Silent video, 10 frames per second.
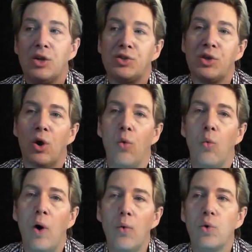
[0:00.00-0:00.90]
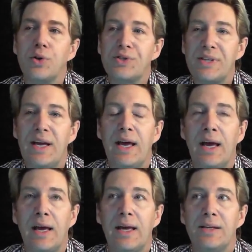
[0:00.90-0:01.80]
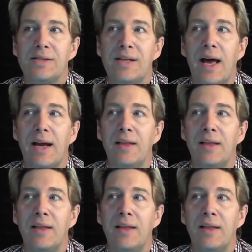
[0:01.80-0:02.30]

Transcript: So what we're seeing is that